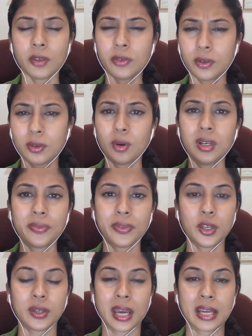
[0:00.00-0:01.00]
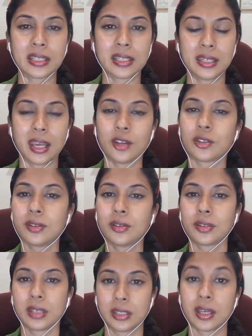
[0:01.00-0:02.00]
on the role of the United
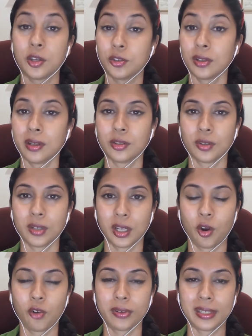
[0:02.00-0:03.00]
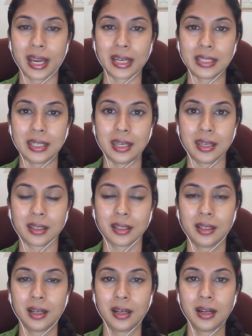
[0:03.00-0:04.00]
Nations essentially during COVID-19.